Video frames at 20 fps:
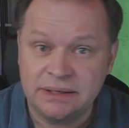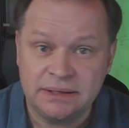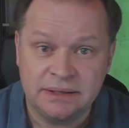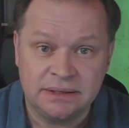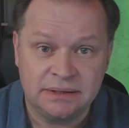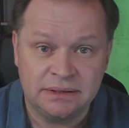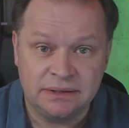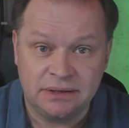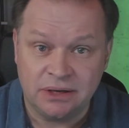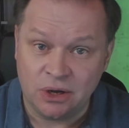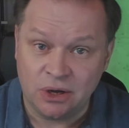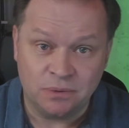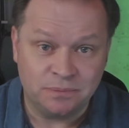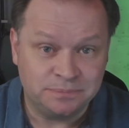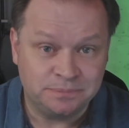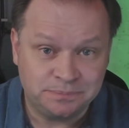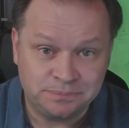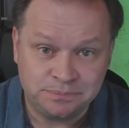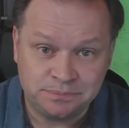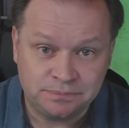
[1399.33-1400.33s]
no.
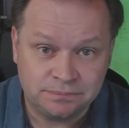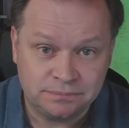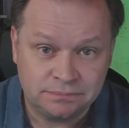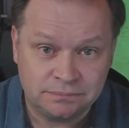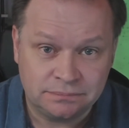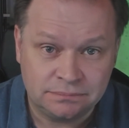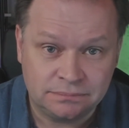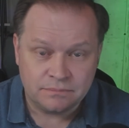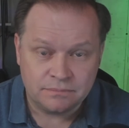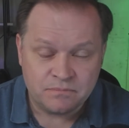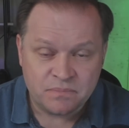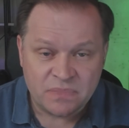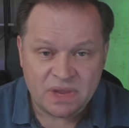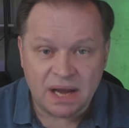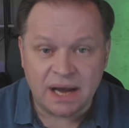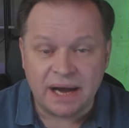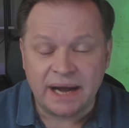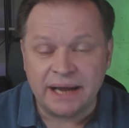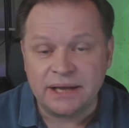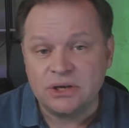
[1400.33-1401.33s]
I